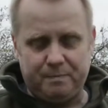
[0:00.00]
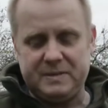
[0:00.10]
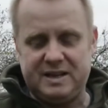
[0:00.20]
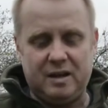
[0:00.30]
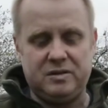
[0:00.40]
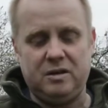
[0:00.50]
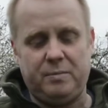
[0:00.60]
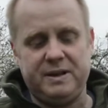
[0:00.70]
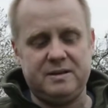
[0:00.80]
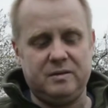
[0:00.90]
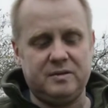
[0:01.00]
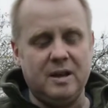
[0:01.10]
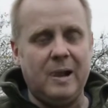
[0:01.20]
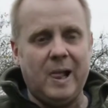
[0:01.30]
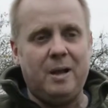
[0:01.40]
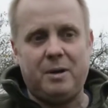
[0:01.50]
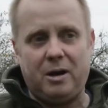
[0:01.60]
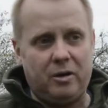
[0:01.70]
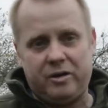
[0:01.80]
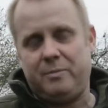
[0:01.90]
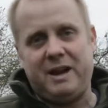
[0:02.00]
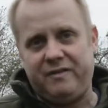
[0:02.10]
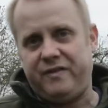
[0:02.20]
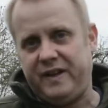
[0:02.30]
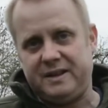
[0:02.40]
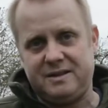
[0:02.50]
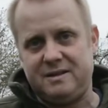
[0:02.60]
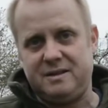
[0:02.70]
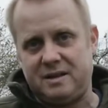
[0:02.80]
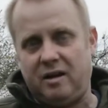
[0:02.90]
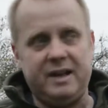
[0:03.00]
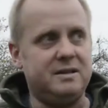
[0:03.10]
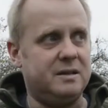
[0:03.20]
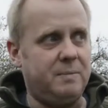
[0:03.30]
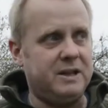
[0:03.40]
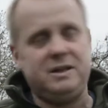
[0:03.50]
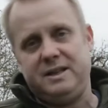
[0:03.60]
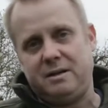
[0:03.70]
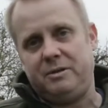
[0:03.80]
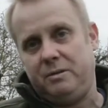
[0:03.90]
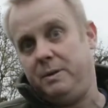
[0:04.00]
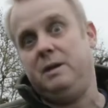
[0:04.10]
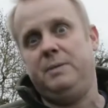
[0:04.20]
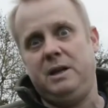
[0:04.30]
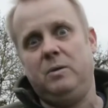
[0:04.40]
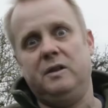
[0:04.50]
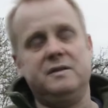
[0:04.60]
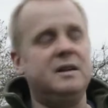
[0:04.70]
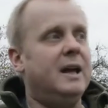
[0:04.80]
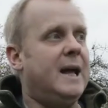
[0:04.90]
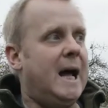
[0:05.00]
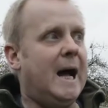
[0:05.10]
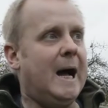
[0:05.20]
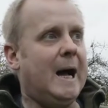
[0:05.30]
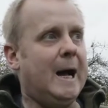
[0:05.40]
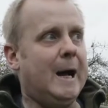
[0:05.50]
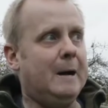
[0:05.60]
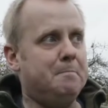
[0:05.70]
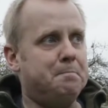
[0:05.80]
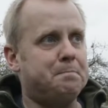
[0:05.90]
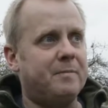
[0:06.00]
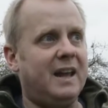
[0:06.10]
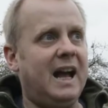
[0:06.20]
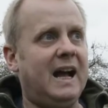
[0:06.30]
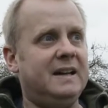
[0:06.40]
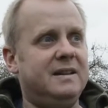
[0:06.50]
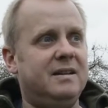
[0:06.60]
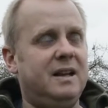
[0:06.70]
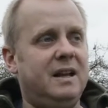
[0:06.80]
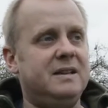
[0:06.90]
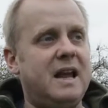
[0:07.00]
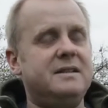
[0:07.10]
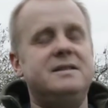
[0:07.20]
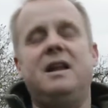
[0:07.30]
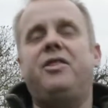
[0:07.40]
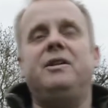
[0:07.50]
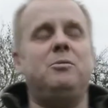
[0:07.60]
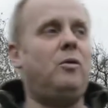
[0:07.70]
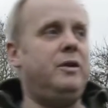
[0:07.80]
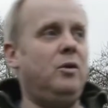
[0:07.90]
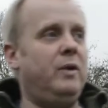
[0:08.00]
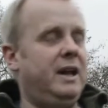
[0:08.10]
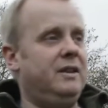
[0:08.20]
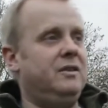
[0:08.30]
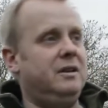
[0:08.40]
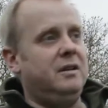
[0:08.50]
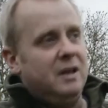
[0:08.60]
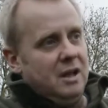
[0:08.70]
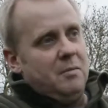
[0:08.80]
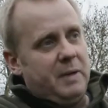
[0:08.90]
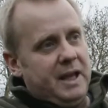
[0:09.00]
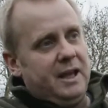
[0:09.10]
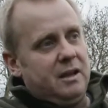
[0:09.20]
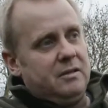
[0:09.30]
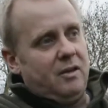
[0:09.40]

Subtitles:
CO2 pistols, but a lot of them have fixed sights, especially some of the BB ones. And it's nothing more annoying than being